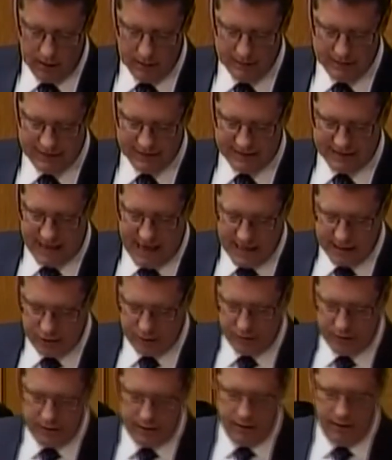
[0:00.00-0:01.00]

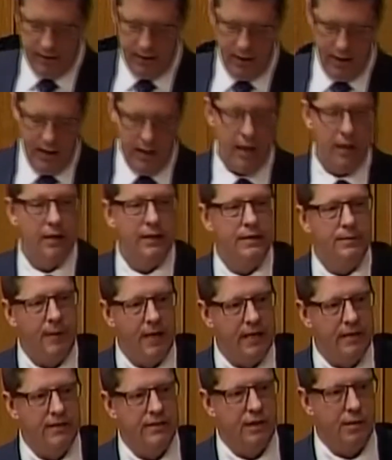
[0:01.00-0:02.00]
Saskatchewan
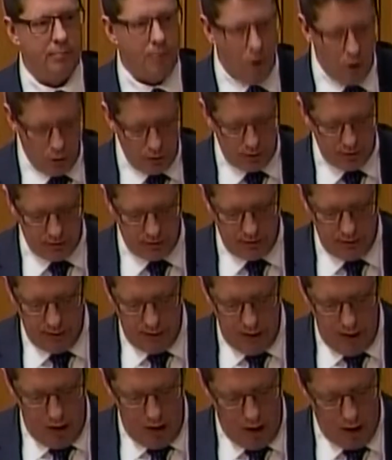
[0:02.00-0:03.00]
spends the most
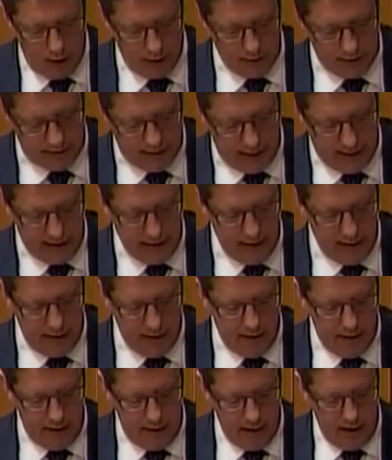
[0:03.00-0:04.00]
on
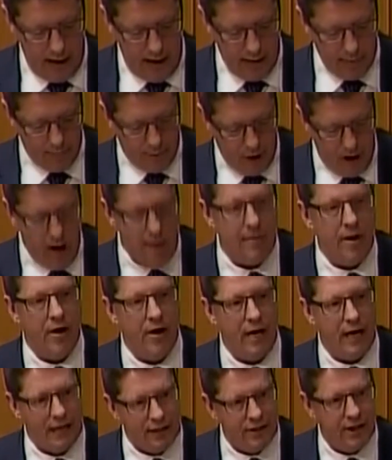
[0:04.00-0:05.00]
secondary and
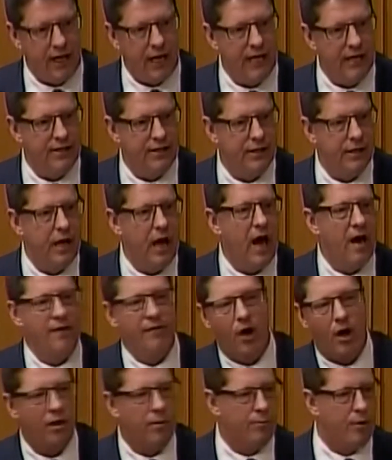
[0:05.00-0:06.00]
primary education out
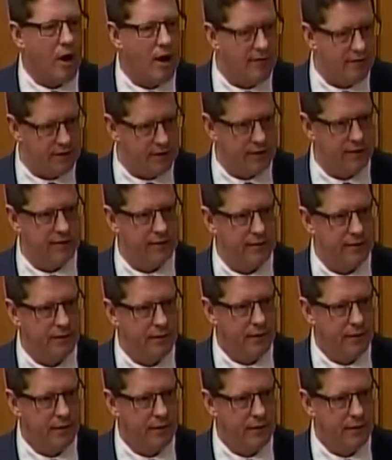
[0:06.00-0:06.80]
of all the provinces.